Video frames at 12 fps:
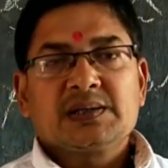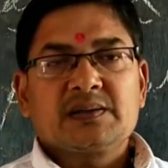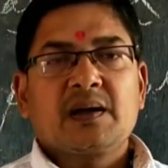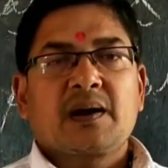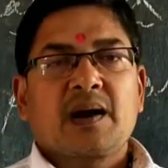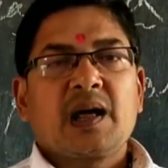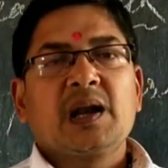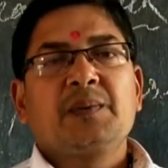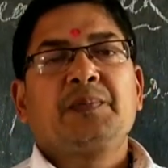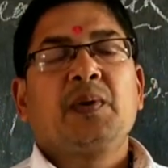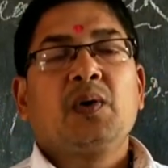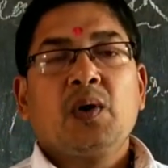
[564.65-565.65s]
Sir
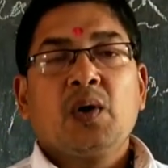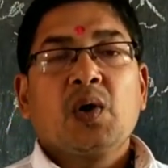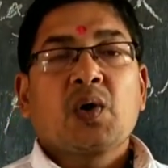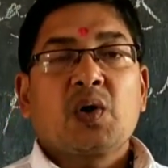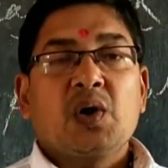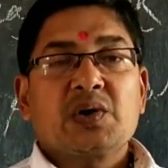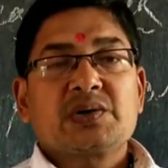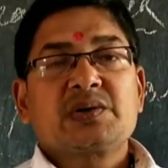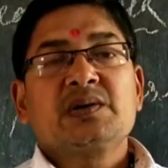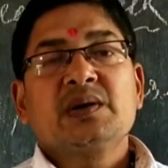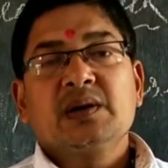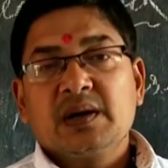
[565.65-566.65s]
Ralph curse
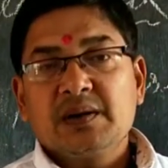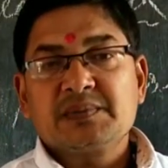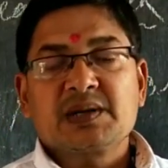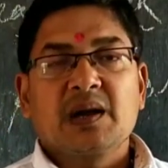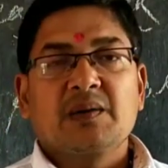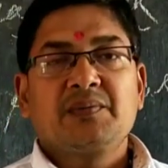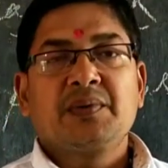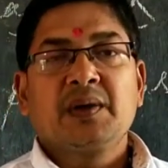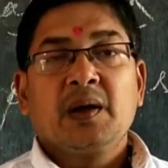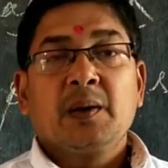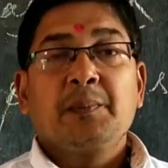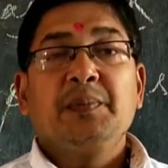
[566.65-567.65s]
himself
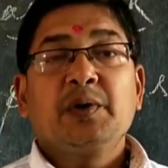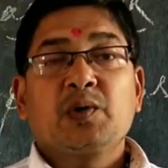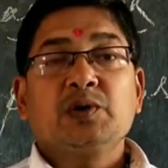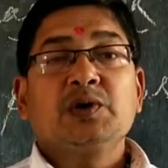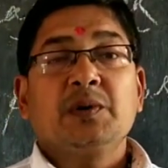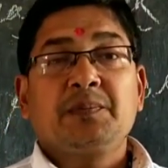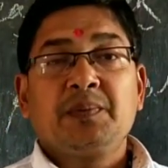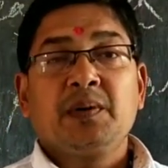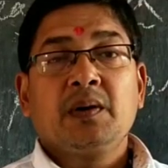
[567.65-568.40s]
because of